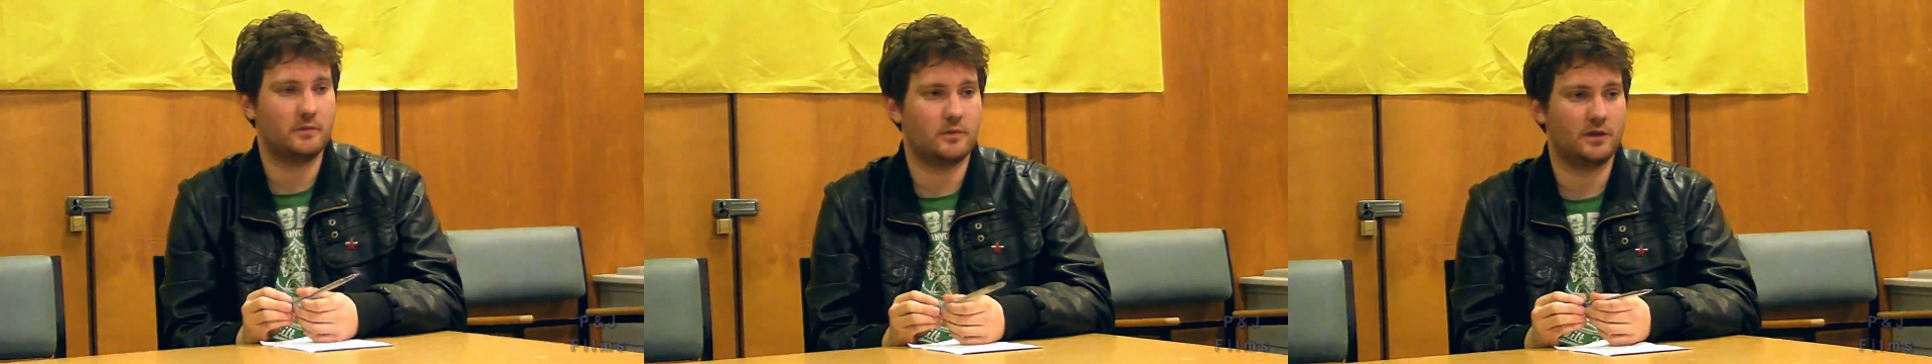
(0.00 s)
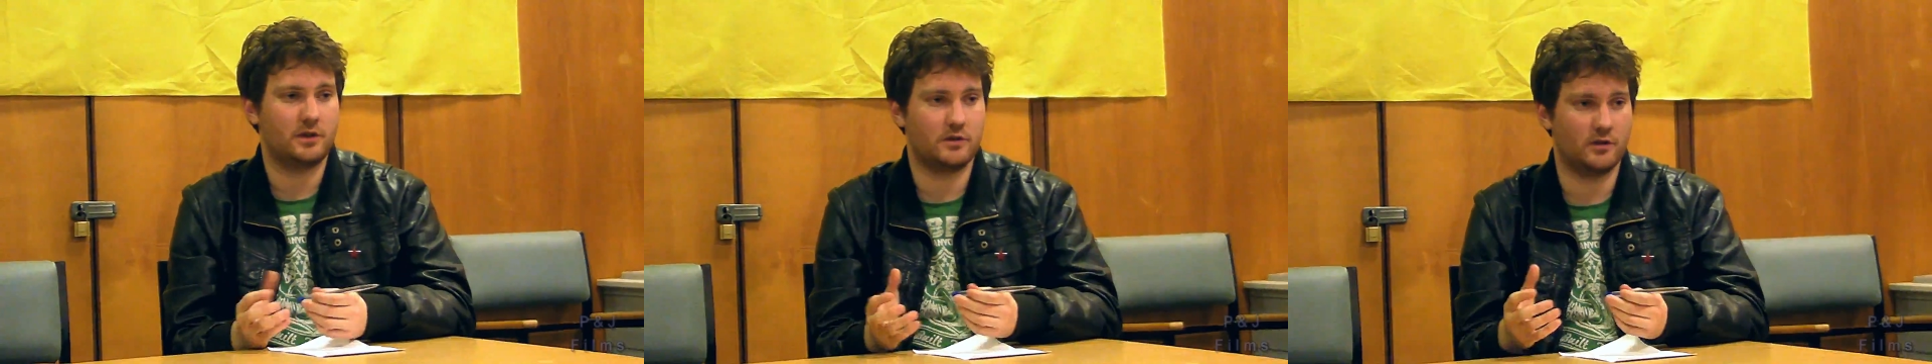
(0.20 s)

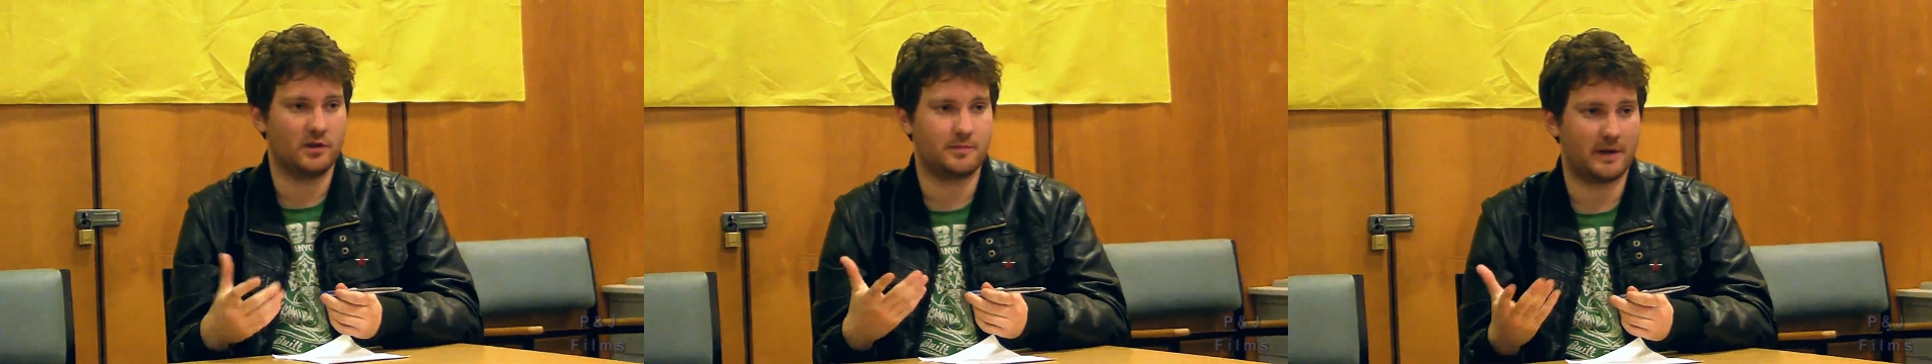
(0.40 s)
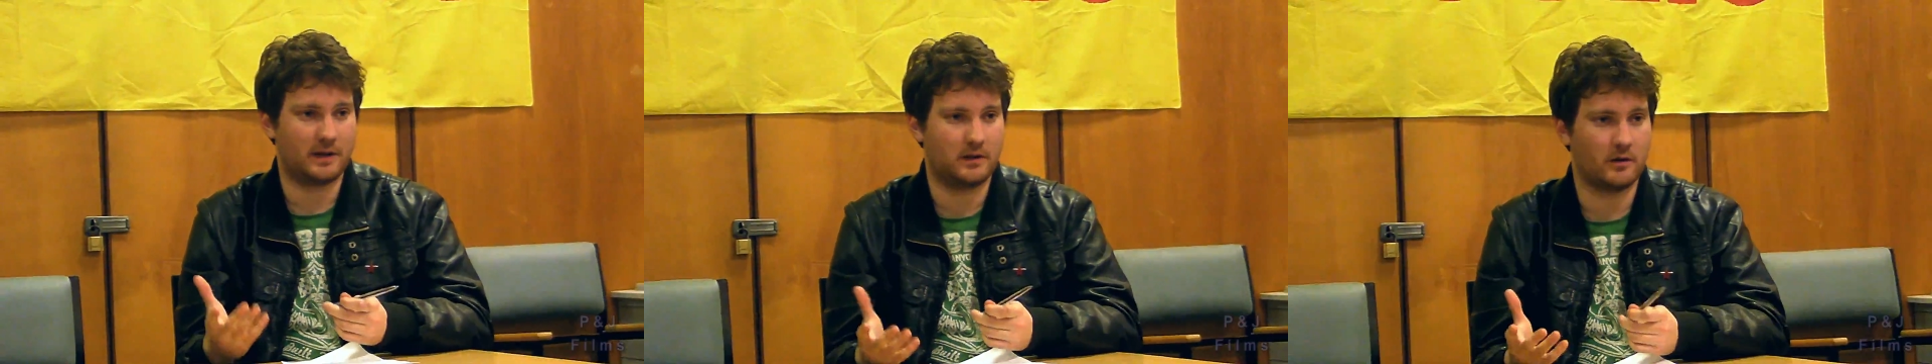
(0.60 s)
which is used
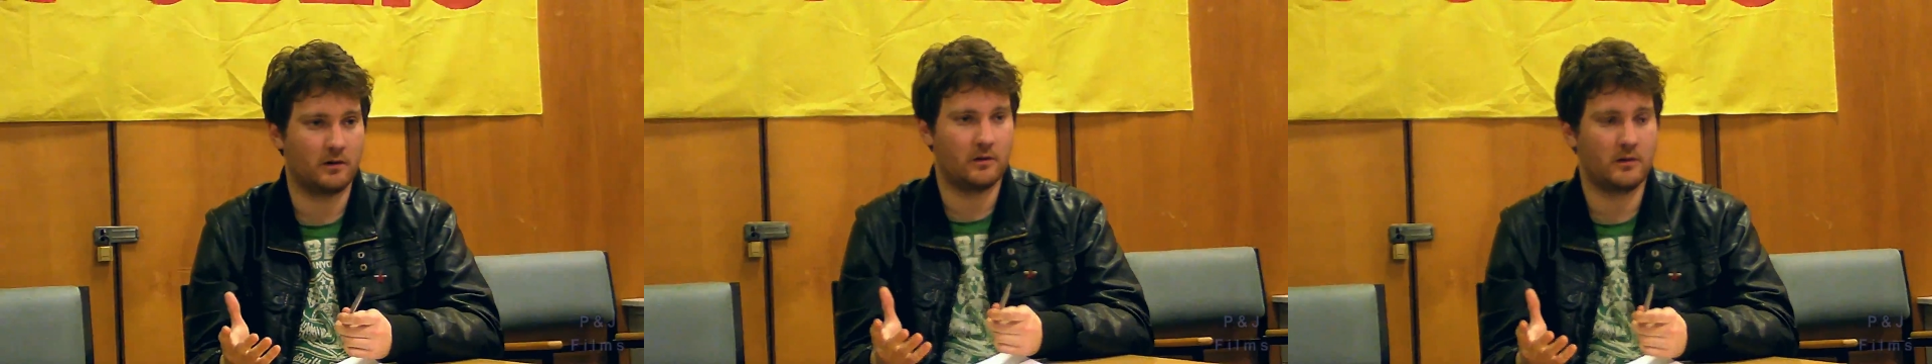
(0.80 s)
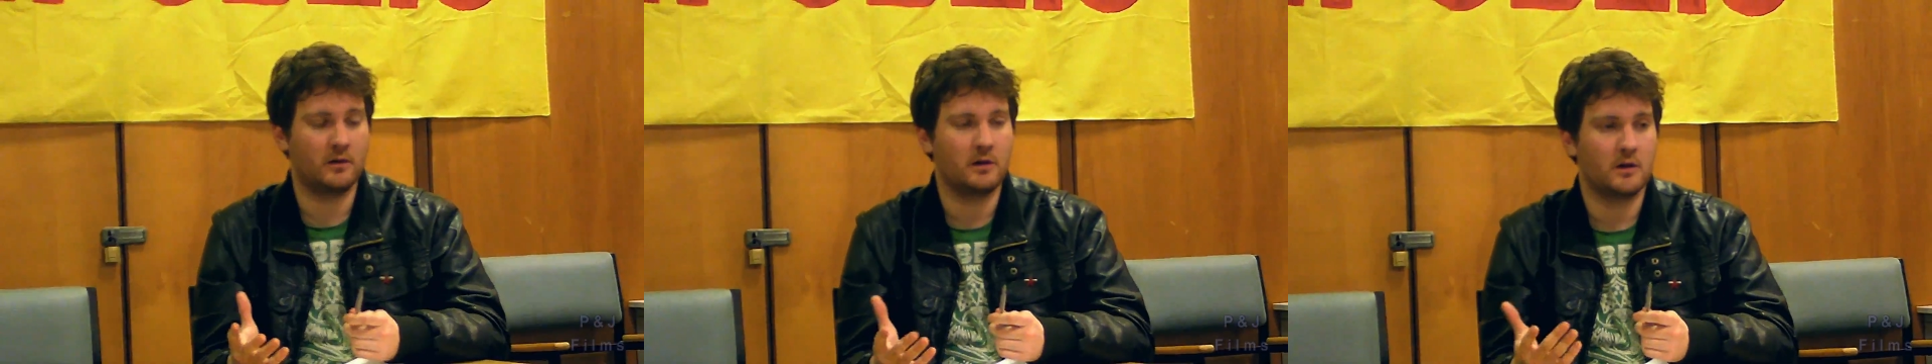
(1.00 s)
by
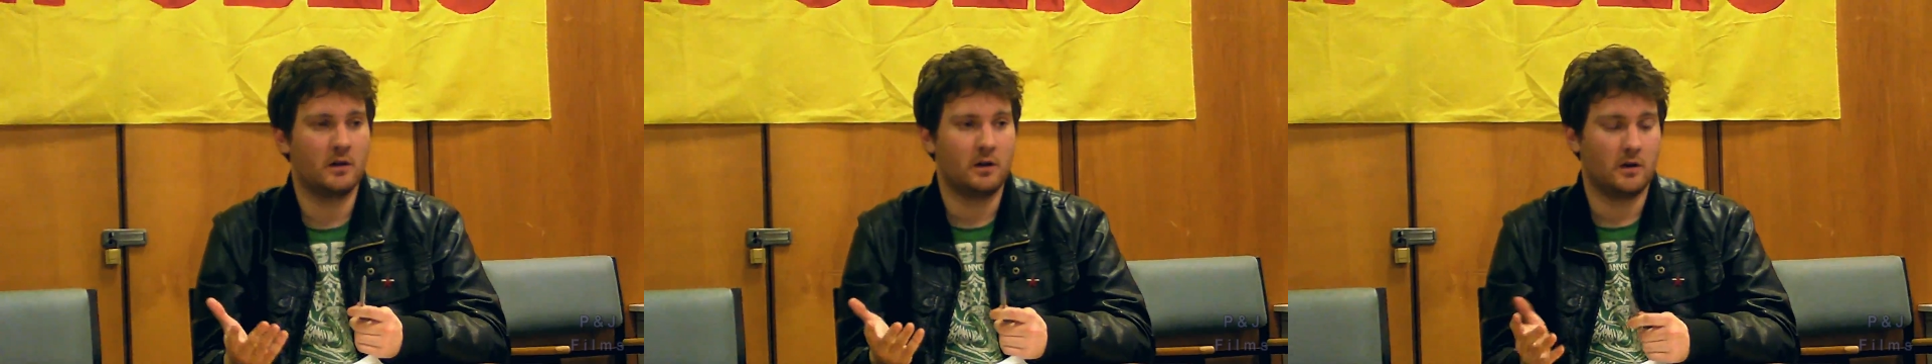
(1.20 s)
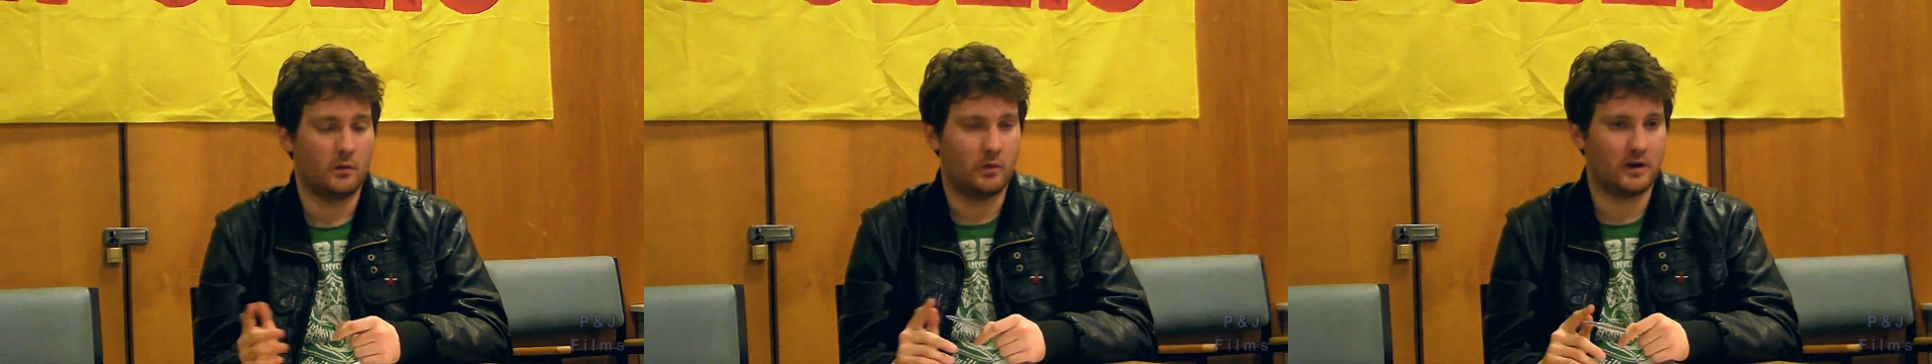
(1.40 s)
young
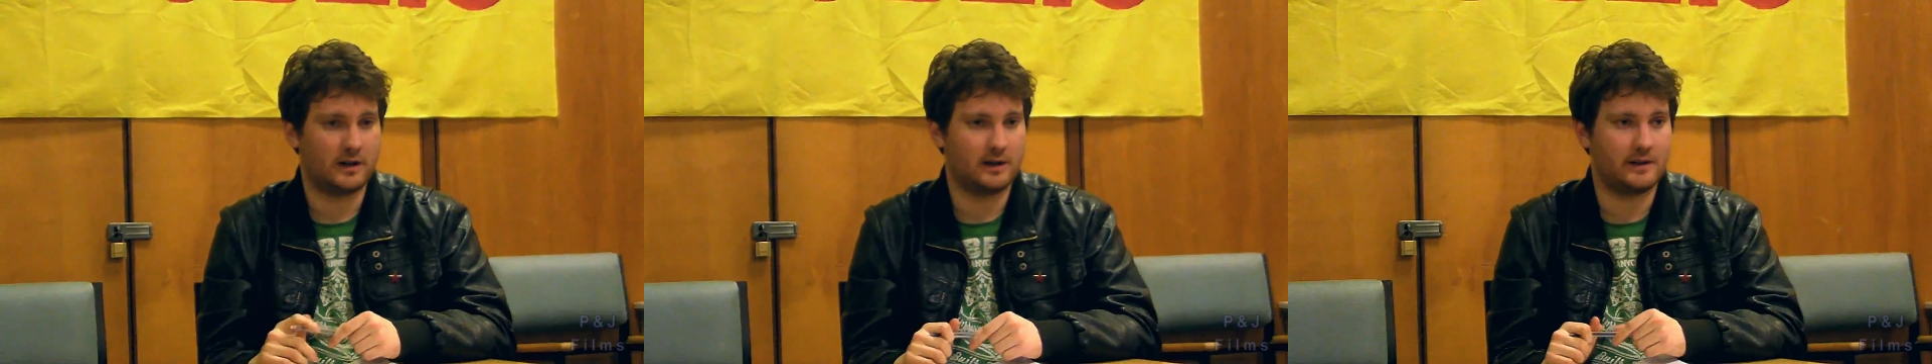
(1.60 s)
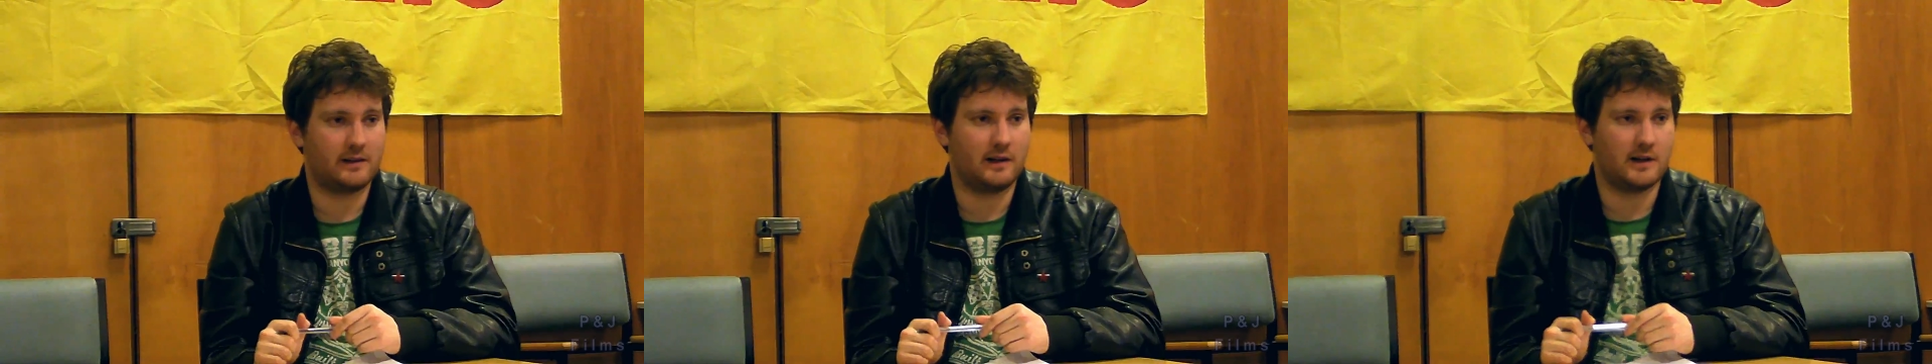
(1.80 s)

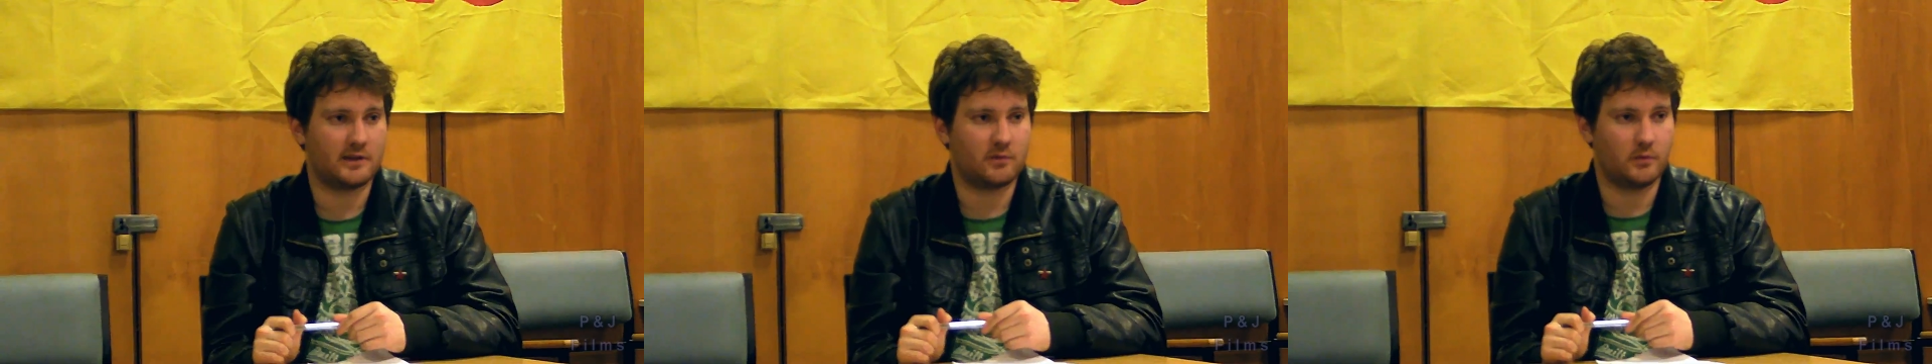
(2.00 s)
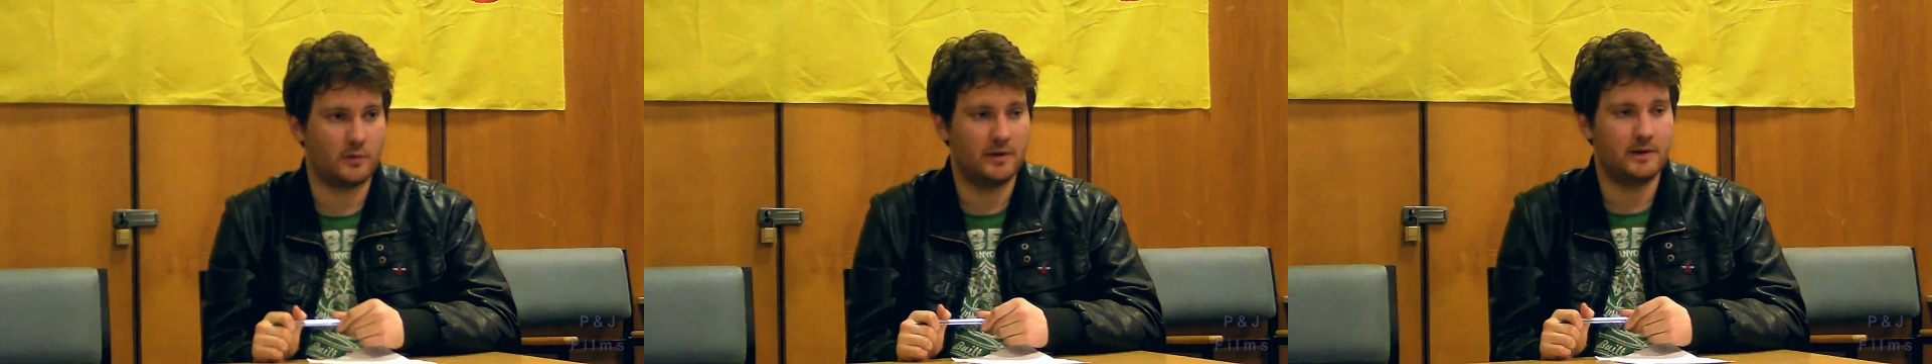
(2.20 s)
working
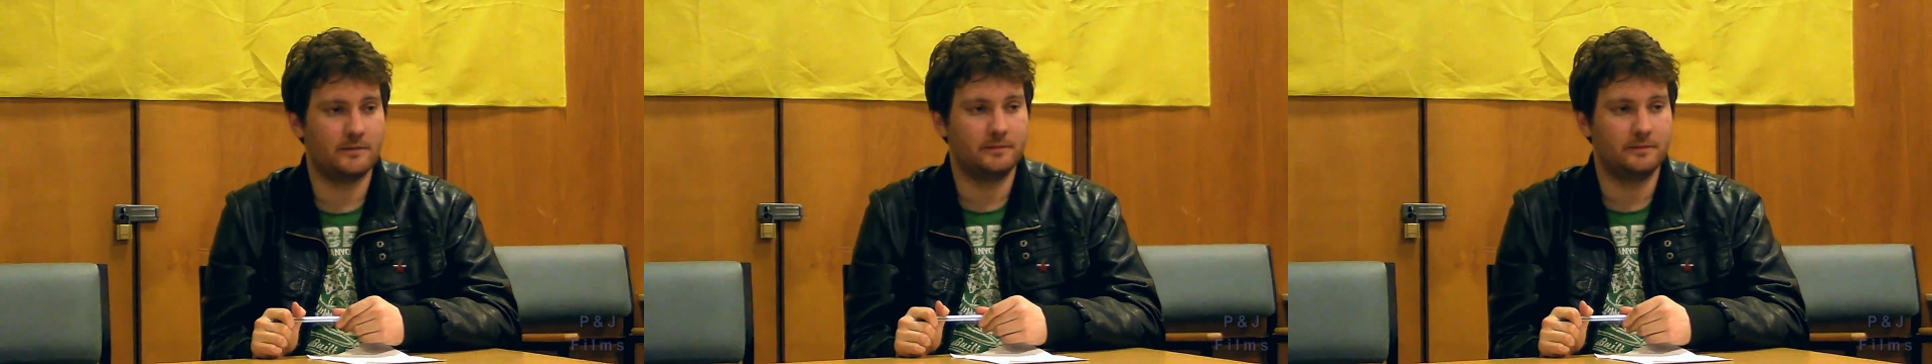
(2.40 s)
class women,